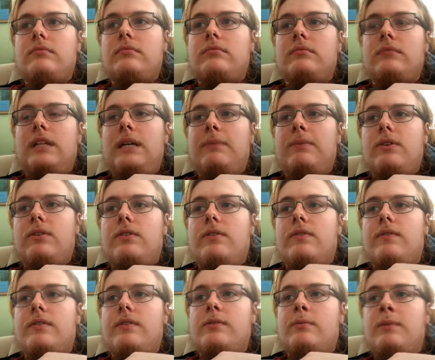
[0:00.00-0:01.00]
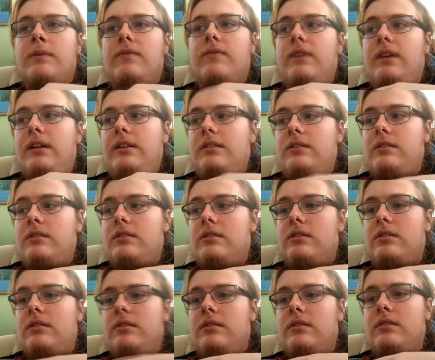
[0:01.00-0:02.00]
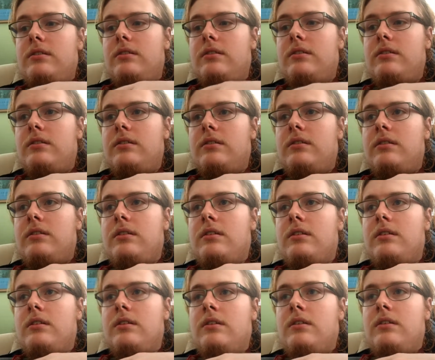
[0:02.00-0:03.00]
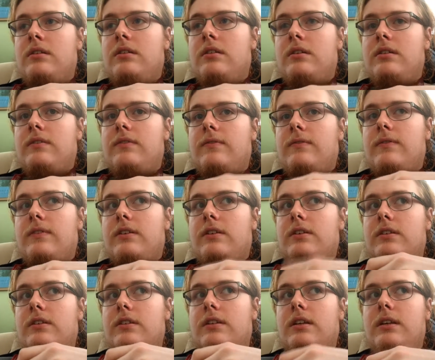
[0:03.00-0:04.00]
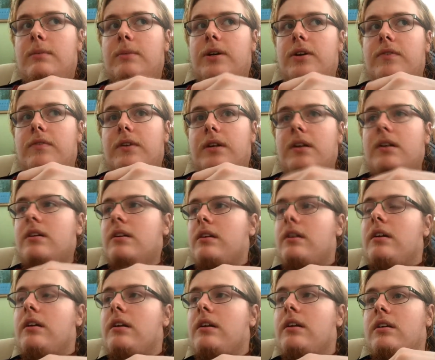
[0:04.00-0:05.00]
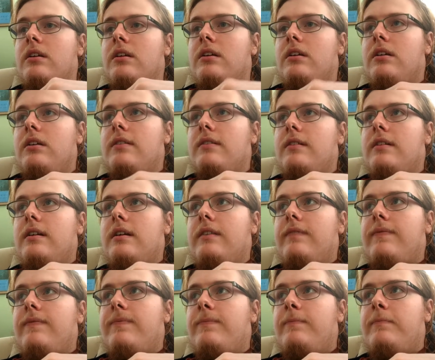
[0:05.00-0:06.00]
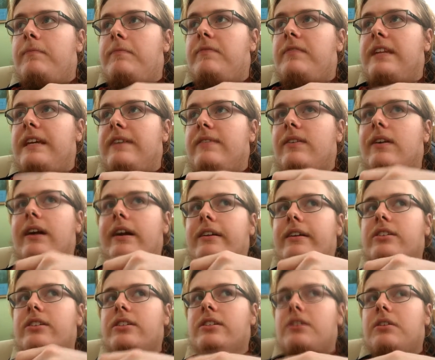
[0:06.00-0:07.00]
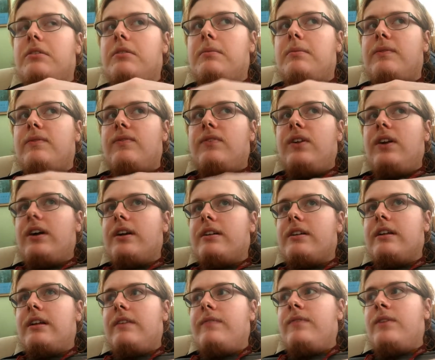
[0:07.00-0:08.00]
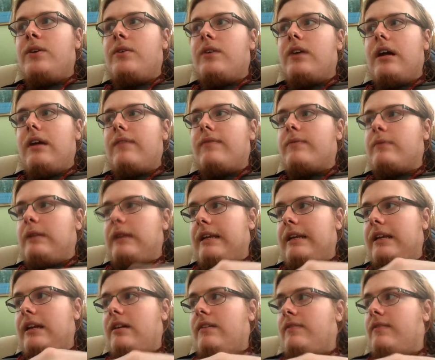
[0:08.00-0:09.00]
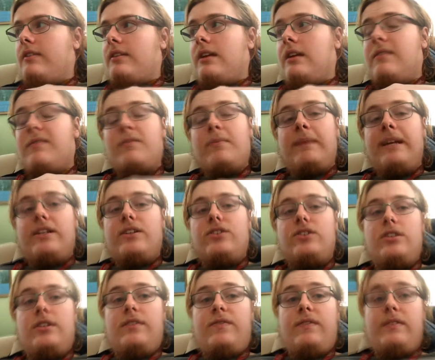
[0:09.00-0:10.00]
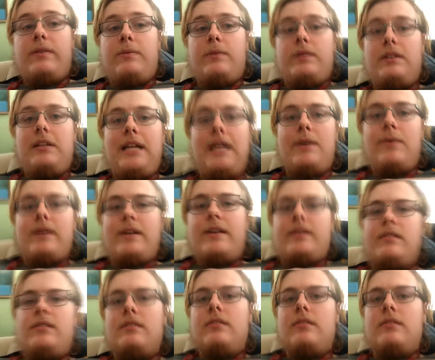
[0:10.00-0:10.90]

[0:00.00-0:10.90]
I'm going over to my friends for a sleepover. I've never actually shown him a vlog, and I have no conf- idea of his confirmation if it would allow it.